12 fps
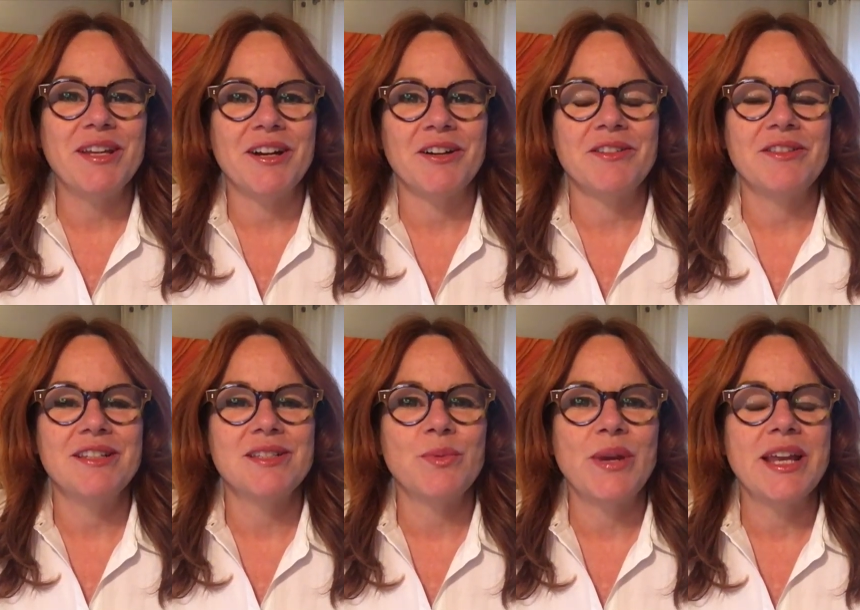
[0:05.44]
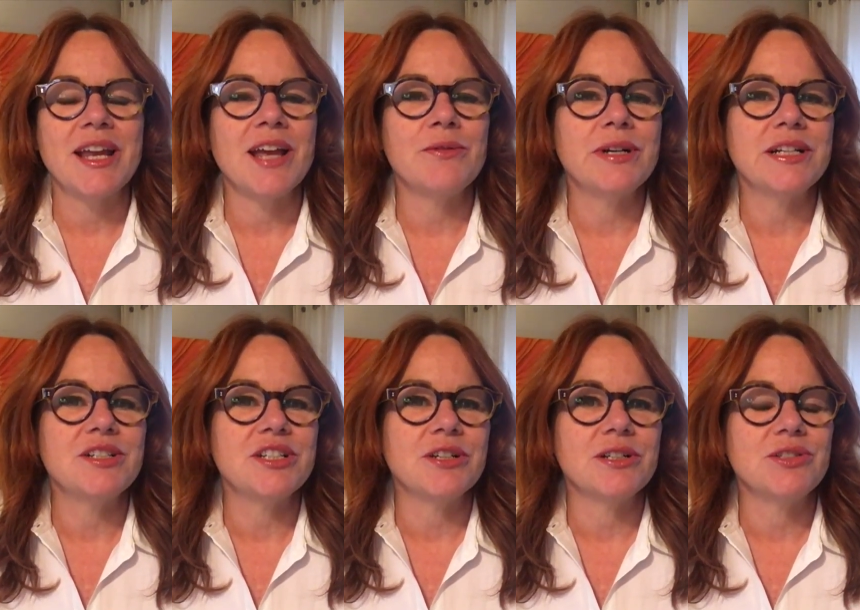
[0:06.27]
There. This week I want to
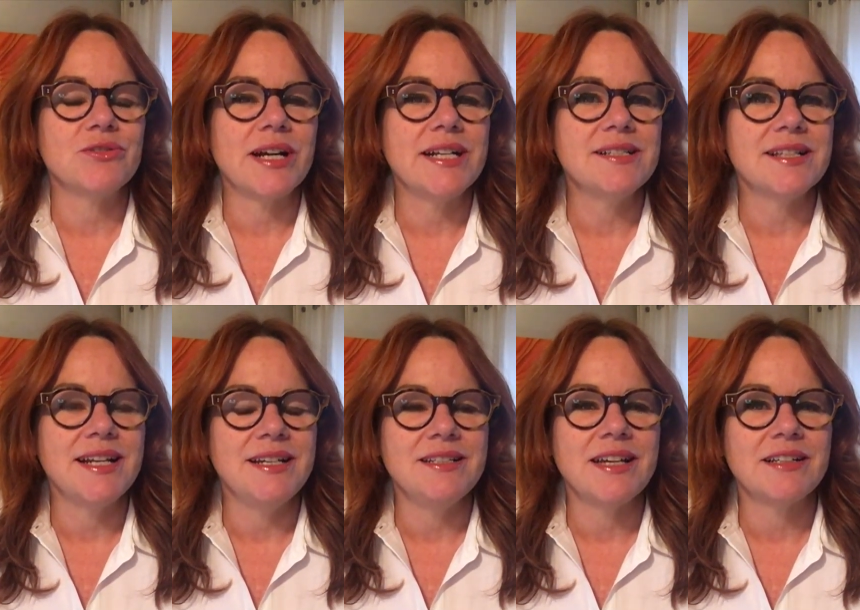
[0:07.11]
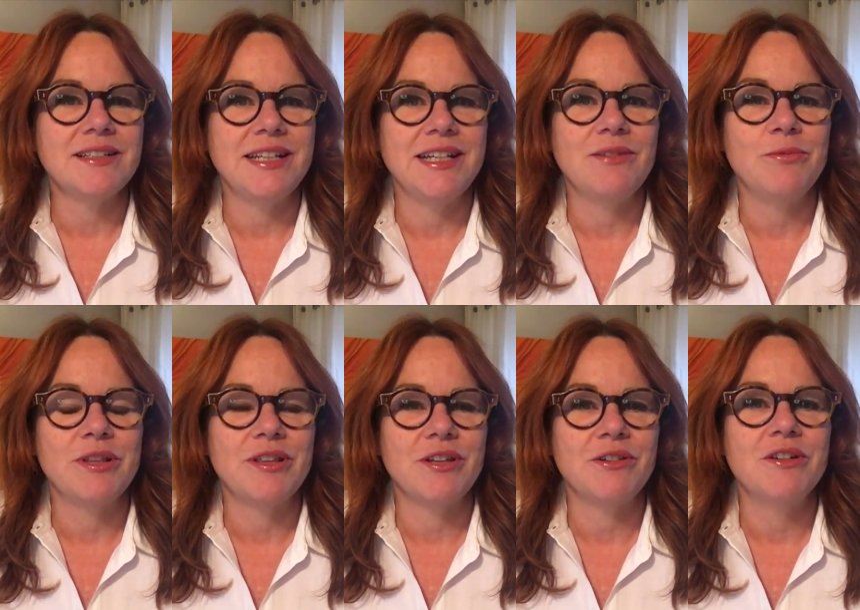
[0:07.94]
share a dry setting technique
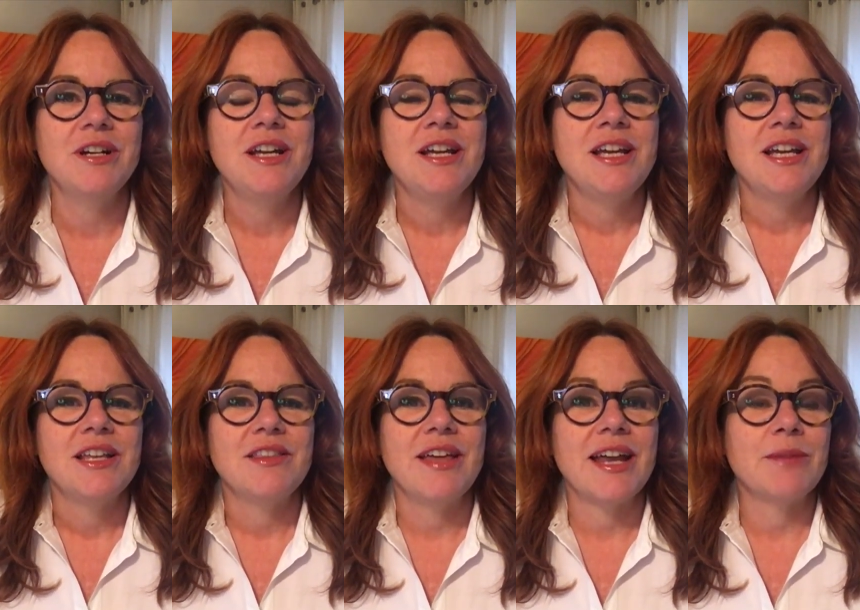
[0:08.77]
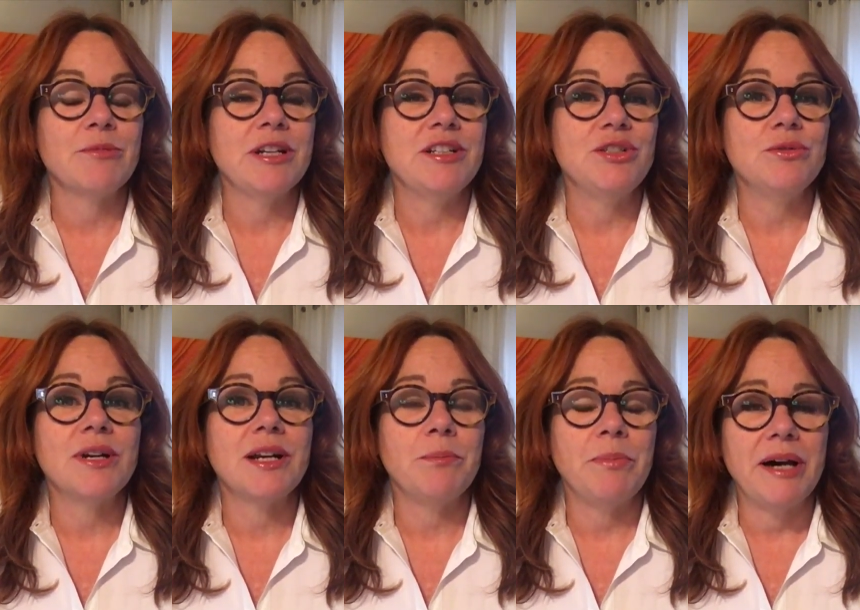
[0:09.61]
with you that I'm going to do
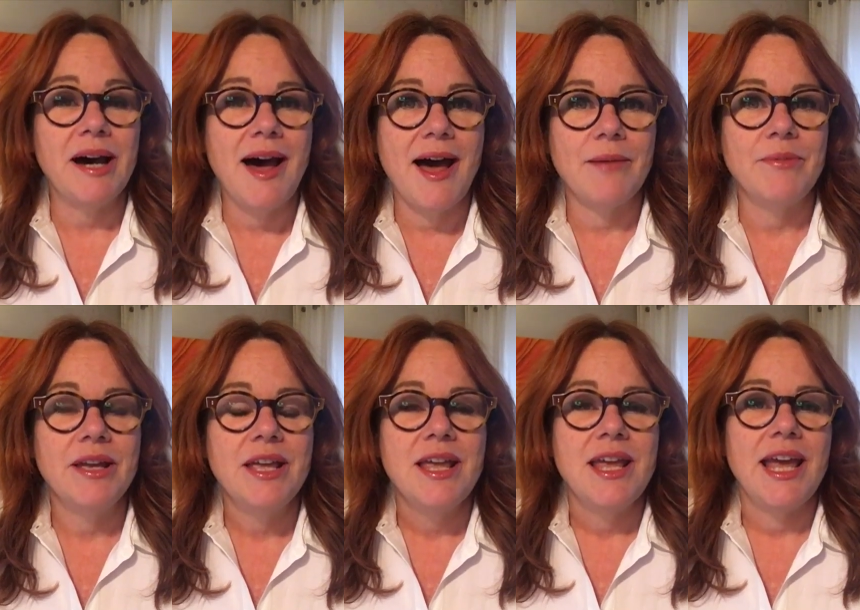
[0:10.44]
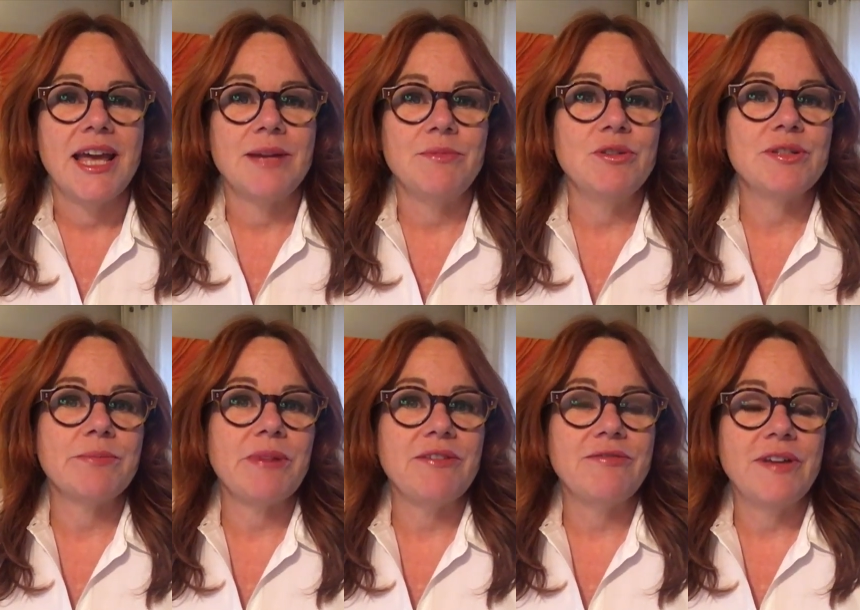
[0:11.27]
on a bob and I'm using
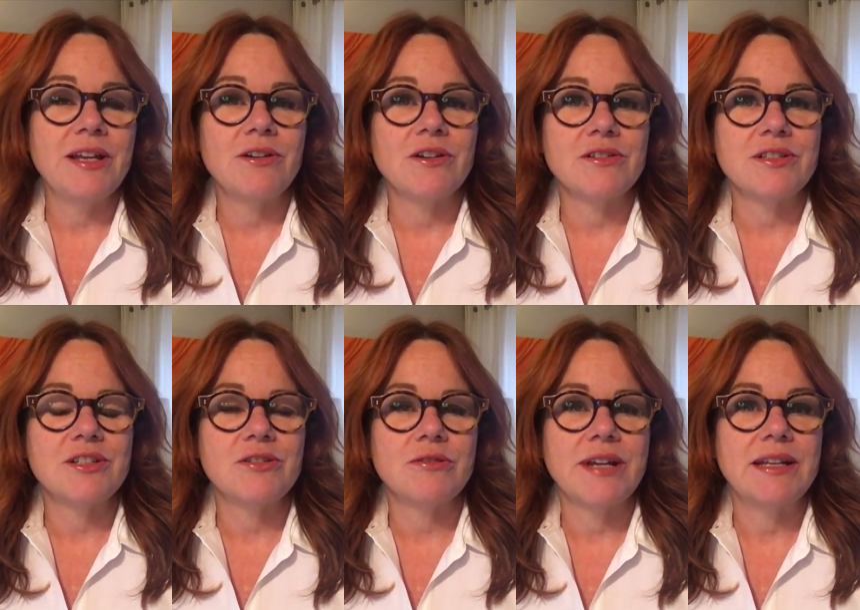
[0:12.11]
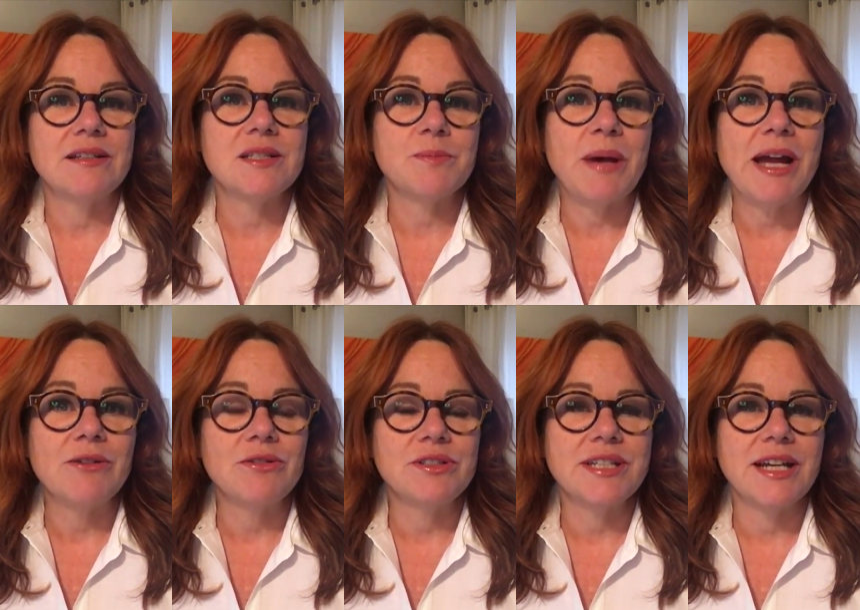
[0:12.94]
my fingers to create a
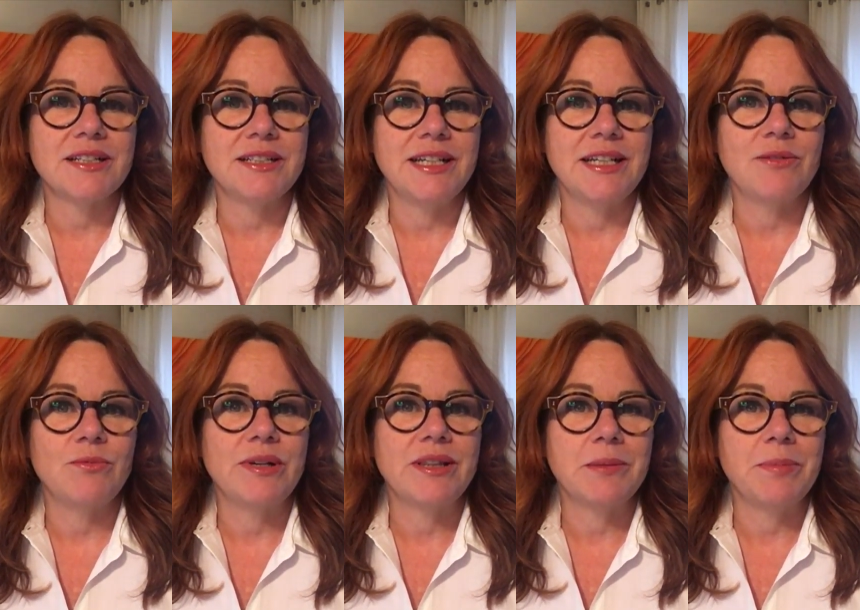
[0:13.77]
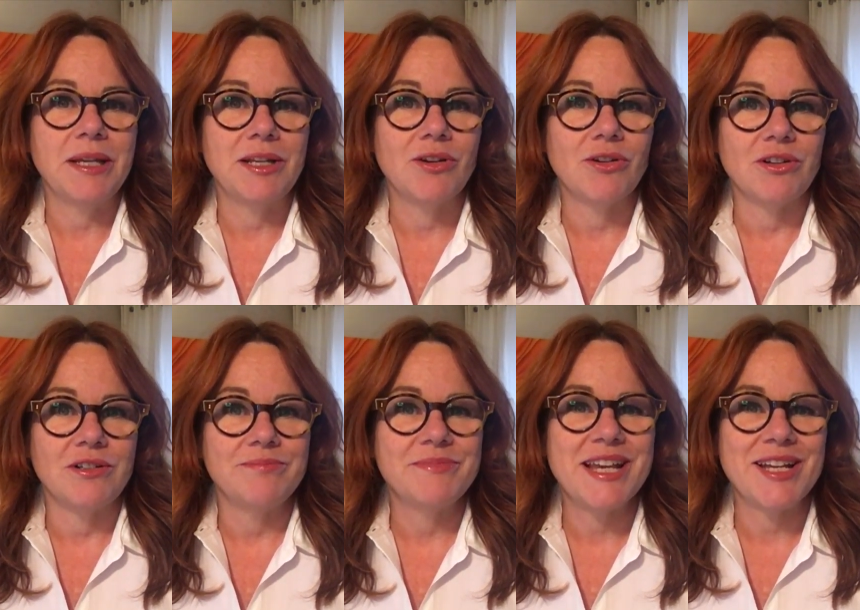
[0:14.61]
spiral technique with the pin curl.
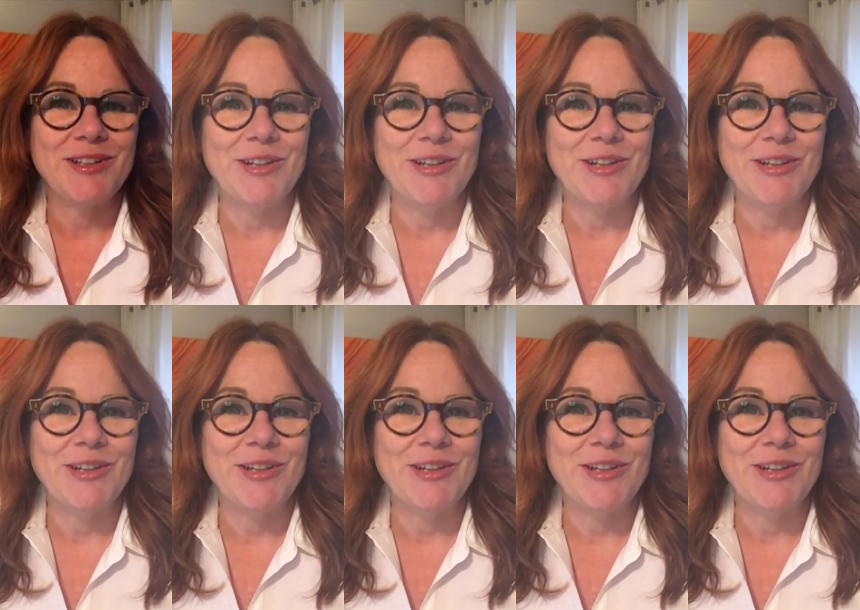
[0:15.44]
Take a